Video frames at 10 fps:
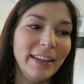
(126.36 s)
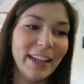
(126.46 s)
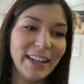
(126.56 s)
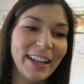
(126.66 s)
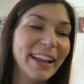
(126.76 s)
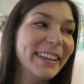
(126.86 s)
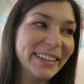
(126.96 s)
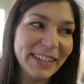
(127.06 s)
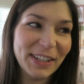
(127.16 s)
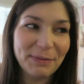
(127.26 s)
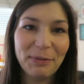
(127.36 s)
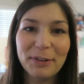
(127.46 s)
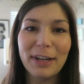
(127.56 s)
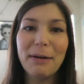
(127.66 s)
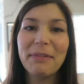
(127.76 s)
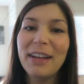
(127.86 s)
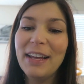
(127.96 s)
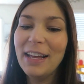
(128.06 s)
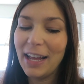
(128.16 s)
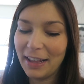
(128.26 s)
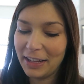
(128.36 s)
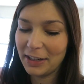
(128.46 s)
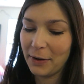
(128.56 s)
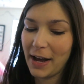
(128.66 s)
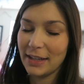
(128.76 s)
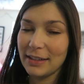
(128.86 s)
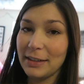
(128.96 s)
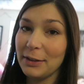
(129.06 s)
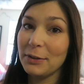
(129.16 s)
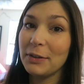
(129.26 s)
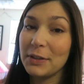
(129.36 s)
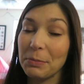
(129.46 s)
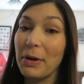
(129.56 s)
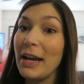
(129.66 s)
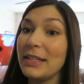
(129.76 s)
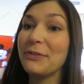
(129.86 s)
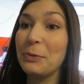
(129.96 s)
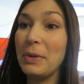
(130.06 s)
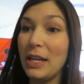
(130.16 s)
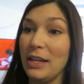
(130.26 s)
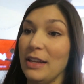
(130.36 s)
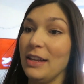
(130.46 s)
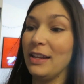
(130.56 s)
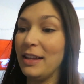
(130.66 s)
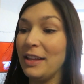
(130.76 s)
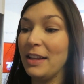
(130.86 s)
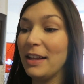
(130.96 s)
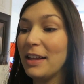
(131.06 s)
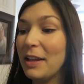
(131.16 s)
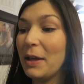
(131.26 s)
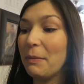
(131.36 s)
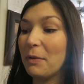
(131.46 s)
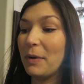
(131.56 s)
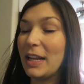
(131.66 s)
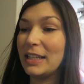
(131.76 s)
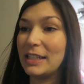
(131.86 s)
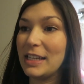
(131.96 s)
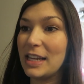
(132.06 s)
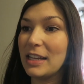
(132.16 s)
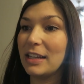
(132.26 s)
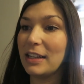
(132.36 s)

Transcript: I think they just pulled up. I think Noah has a little surprise for me. We'll wait and see.